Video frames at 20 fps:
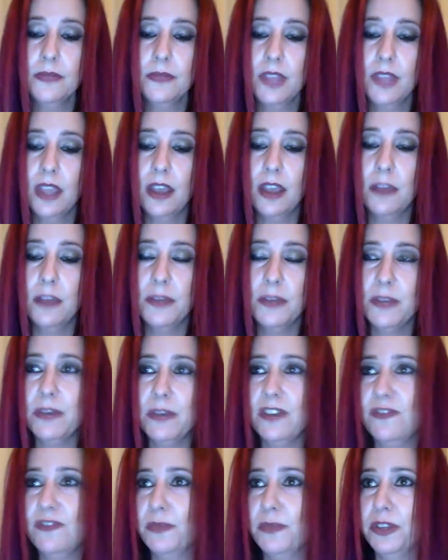Anybody
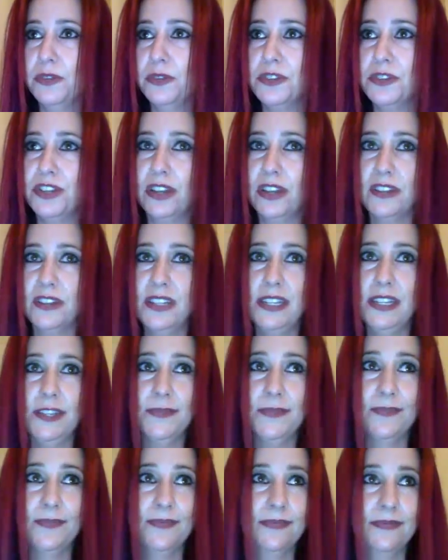familiar with Shakti?
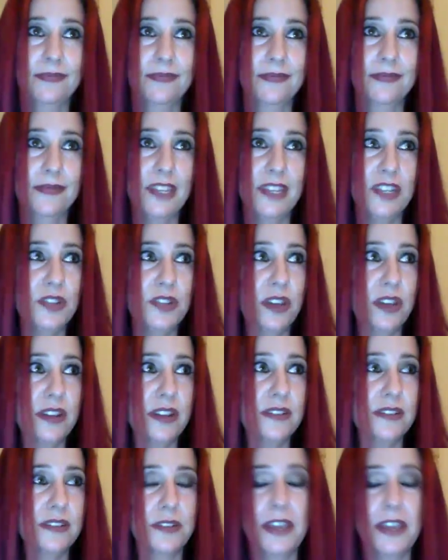Hindu
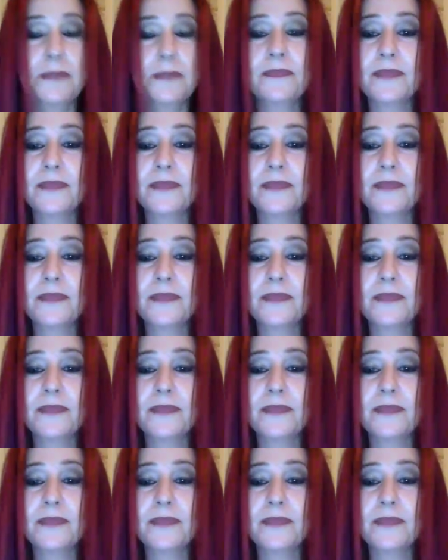goddess? Okay.